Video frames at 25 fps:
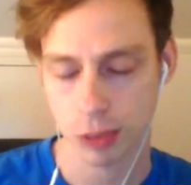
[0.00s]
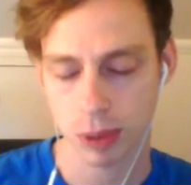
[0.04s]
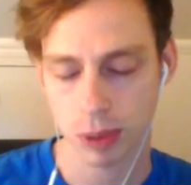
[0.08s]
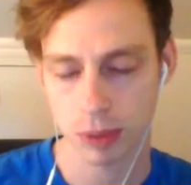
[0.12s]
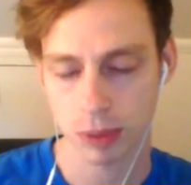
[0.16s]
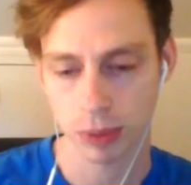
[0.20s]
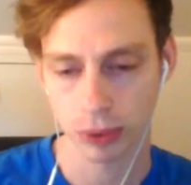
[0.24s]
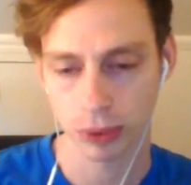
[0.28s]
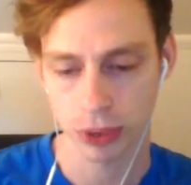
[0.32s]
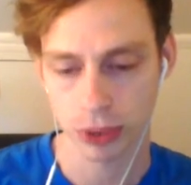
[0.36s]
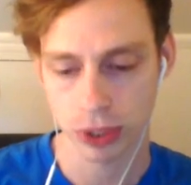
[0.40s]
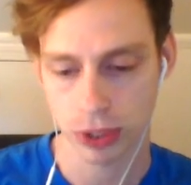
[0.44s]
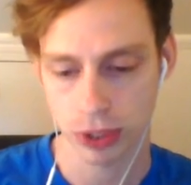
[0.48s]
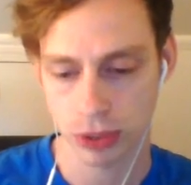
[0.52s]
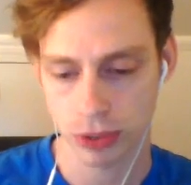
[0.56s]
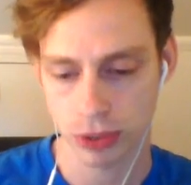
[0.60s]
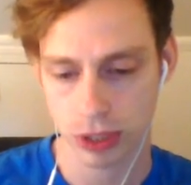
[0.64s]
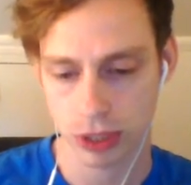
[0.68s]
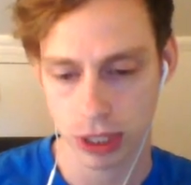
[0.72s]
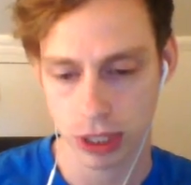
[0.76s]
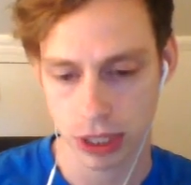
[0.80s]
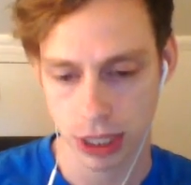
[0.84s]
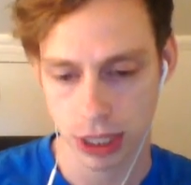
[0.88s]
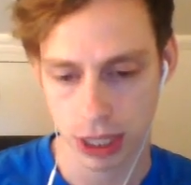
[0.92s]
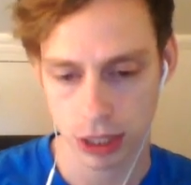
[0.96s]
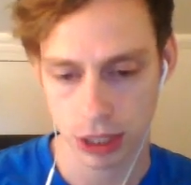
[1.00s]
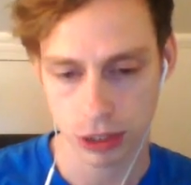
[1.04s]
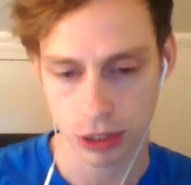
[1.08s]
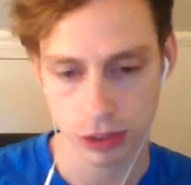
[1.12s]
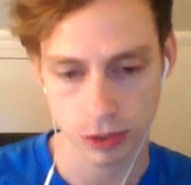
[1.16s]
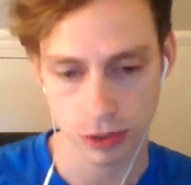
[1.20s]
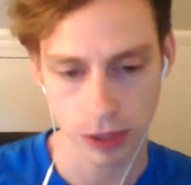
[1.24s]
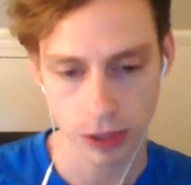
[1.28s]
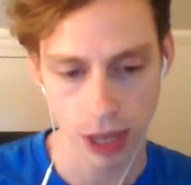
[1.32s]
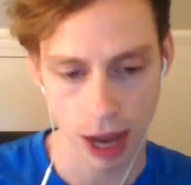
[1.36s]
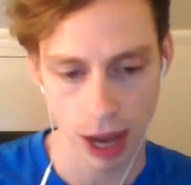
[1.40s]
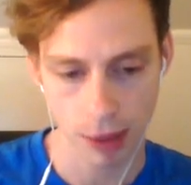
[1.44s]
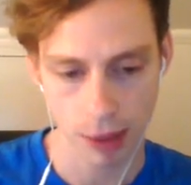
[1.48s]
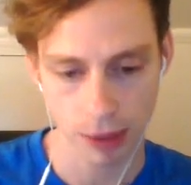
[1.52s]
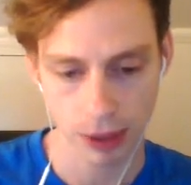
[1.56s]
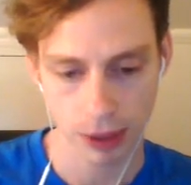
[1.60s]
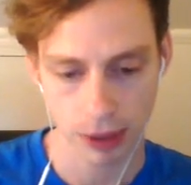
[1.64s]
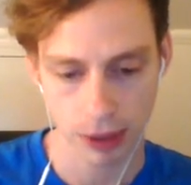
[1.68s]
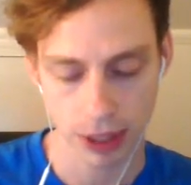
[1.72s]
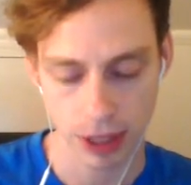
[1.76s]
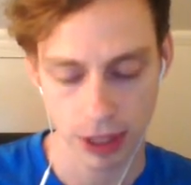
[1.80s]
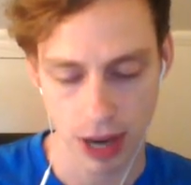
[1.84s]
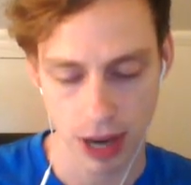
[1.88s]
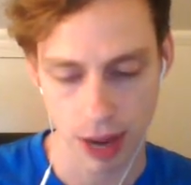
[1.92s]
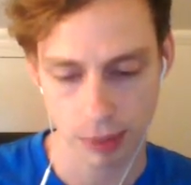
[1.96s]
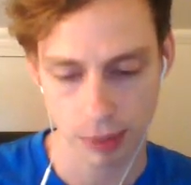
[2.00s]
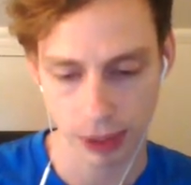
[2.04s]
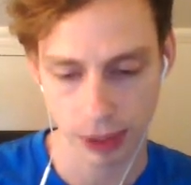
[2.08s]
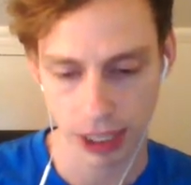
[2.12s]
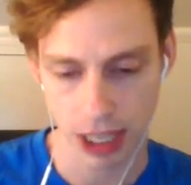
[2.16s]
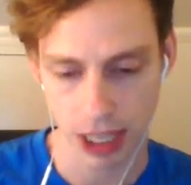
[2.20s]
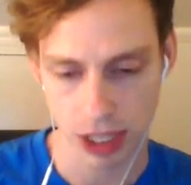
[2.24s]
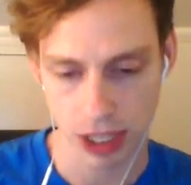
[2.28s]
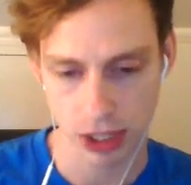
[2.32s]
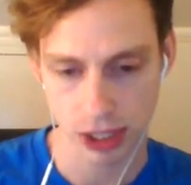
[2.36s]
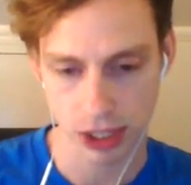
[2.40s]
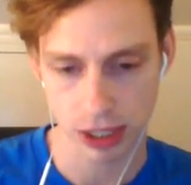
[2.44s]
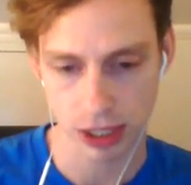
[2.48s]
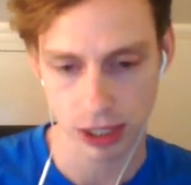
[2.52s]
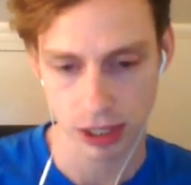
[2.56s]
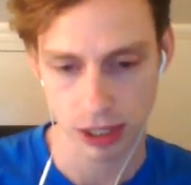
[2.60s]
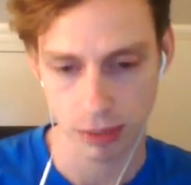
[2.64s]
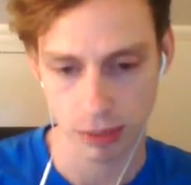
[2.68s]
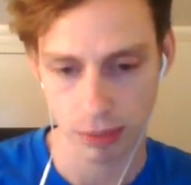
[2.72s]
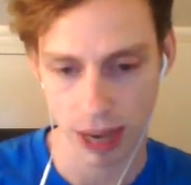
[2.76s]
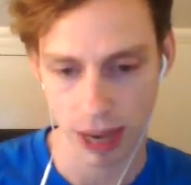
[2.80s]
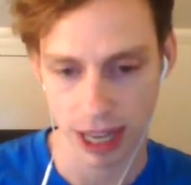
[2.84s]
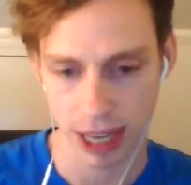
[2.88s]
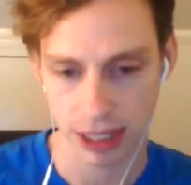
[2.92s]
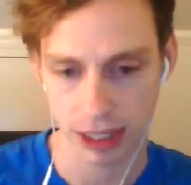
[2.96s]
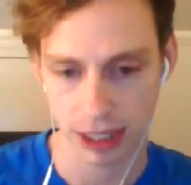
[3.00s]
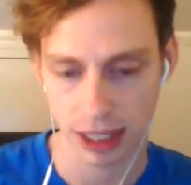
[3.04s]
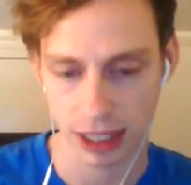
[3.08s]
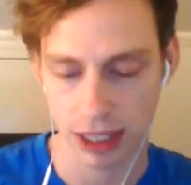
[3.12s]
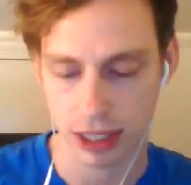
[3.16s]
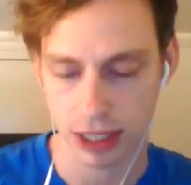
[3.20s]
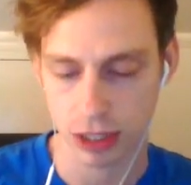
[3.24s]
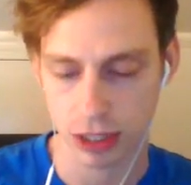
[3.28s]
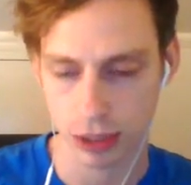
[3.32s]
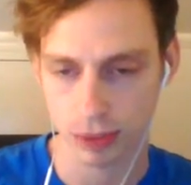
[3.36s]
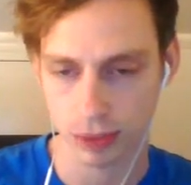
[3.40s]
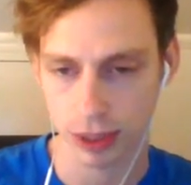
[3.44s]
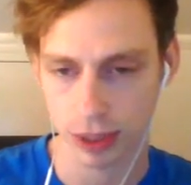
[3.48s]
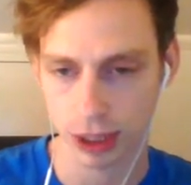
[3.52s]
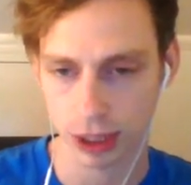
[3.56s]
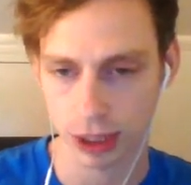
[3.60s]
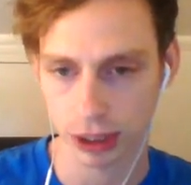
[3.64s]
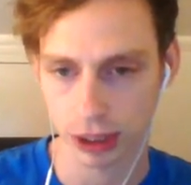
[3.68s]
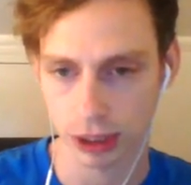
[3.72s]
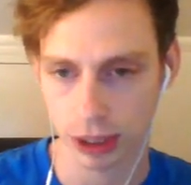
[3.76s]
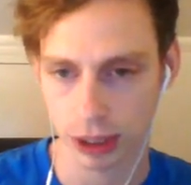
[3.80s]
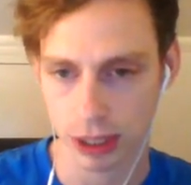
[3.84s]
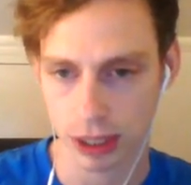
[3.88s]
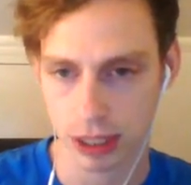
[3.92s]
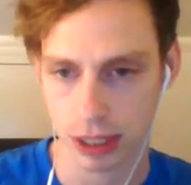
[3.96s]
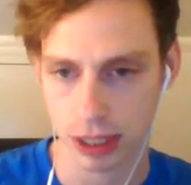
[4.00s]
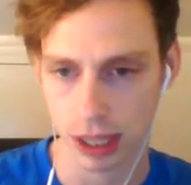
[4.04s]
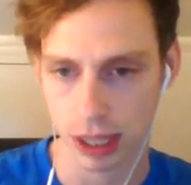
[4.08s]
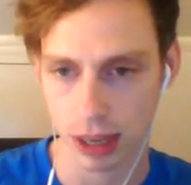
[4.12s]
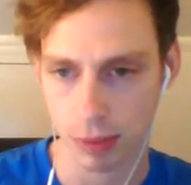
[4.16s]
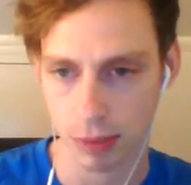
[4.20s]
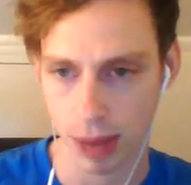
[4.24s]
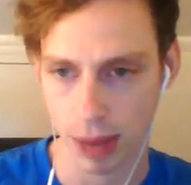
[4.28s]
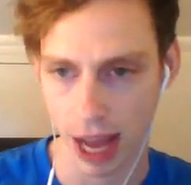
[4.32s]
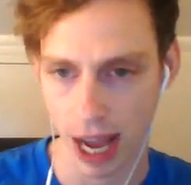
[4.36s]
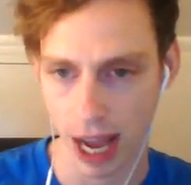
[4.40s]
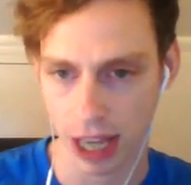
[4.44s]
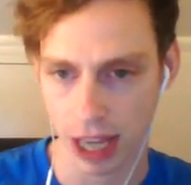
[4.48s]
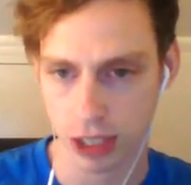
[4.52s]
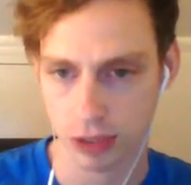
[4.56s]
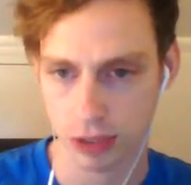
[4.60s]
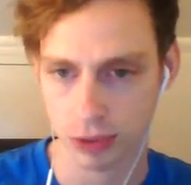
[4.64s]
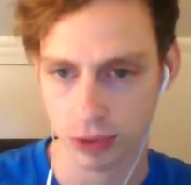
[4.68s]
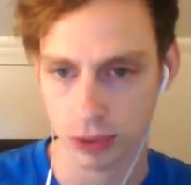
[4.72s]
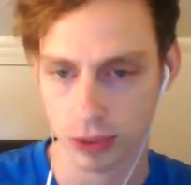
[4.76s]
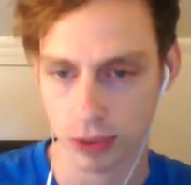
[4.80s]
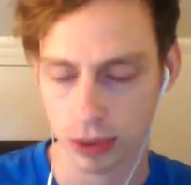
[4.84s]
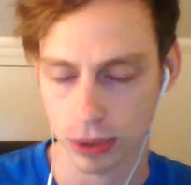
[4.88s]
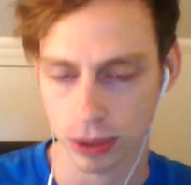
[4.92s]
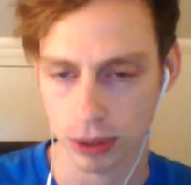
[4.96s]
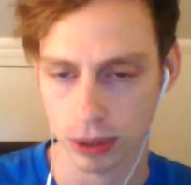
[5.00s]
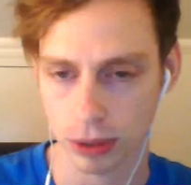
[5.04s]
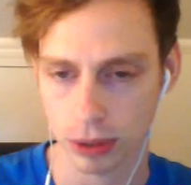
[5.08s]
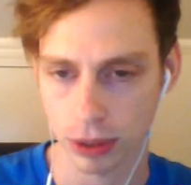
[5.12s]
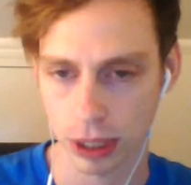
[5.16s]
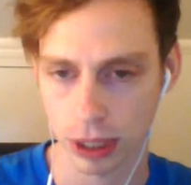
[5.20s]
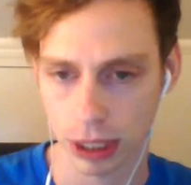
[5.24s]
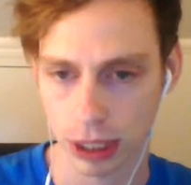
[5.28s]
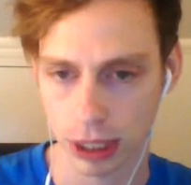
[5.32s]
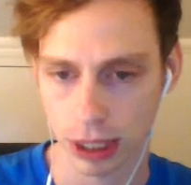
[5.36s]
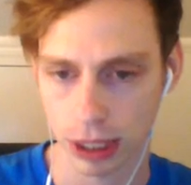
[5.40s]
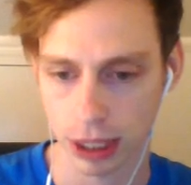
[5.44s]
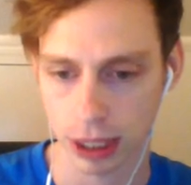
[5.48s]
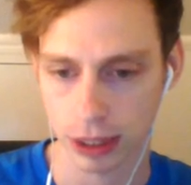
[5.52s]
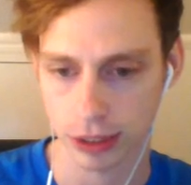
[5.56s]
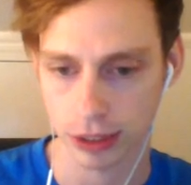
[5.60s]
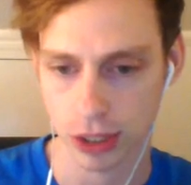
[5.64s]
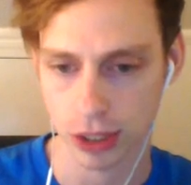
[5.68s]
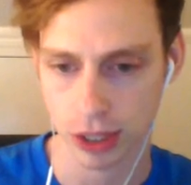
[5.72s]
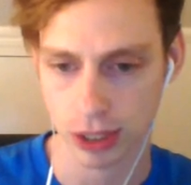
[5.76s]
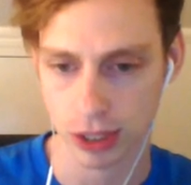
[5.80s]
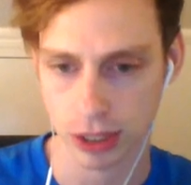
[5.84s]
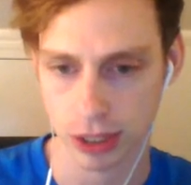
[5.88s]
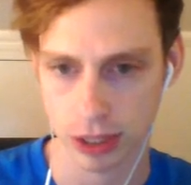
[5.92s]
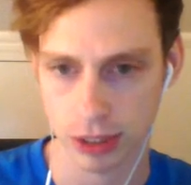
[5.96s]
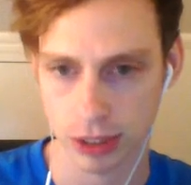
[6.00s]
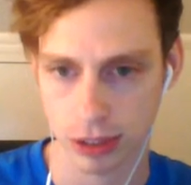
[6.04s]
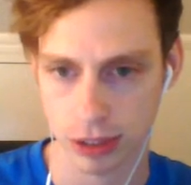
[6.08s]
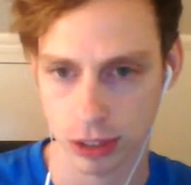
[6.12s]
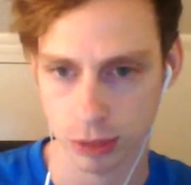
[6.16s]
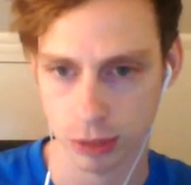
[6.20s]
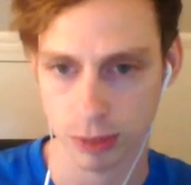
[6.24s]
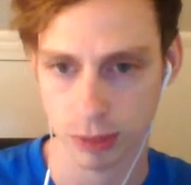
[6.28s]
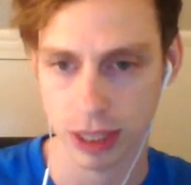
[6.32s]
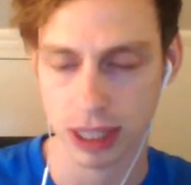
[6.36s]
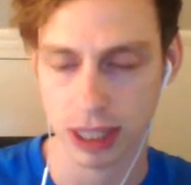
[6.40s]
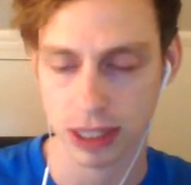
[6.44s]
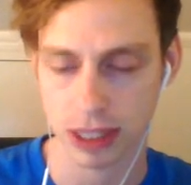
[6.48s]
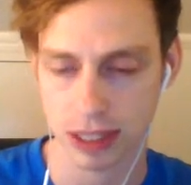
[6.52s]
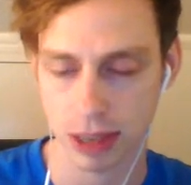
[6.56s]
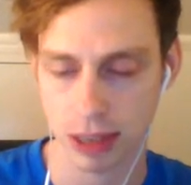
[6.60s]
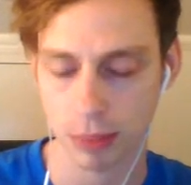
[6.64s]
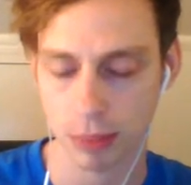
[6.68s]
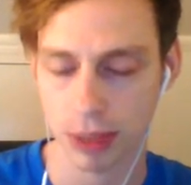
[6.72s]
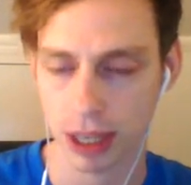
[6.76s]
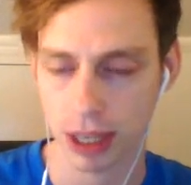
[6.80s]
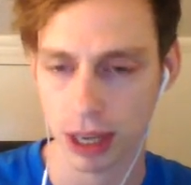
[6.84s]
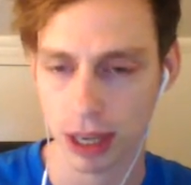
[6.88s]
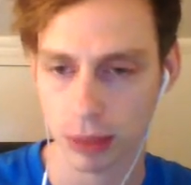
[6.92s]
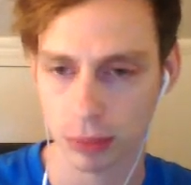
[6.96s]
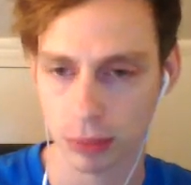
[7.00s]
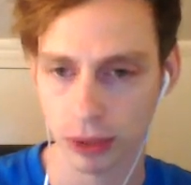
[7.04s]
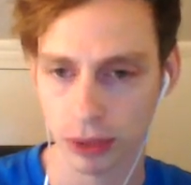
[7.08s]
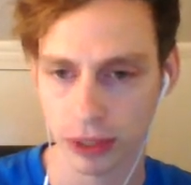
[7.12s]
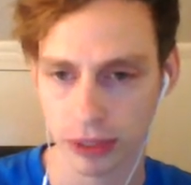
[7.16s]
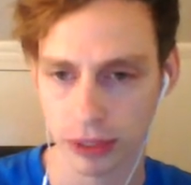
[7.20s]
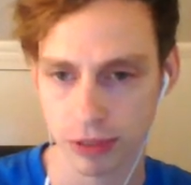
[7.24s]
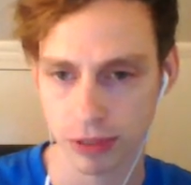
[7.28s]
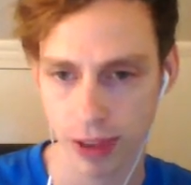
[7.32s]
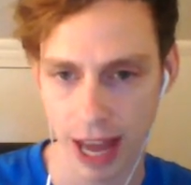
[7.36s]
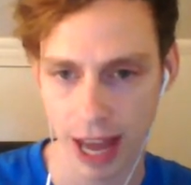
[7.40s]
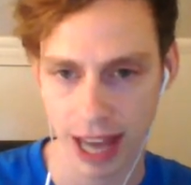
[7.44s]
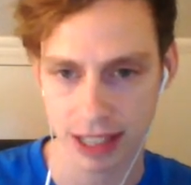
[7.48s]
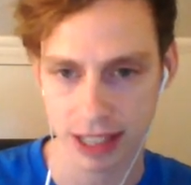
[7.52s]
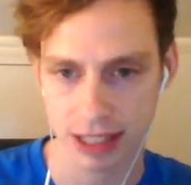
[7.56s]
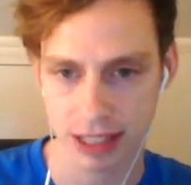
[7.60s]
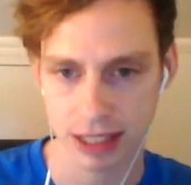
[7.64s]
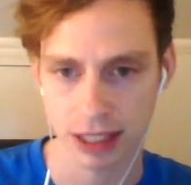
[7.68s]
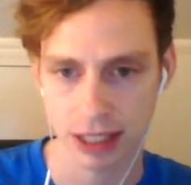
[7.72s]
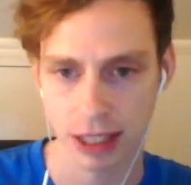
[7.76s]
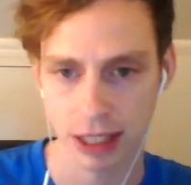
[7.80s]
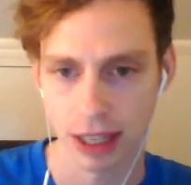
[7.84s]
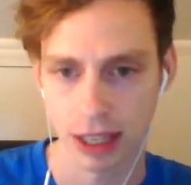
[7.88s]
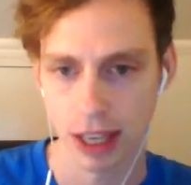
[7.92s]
people to use containers for the their applications, and Python is a really good escape hatch for uh, just spinning something up really fast.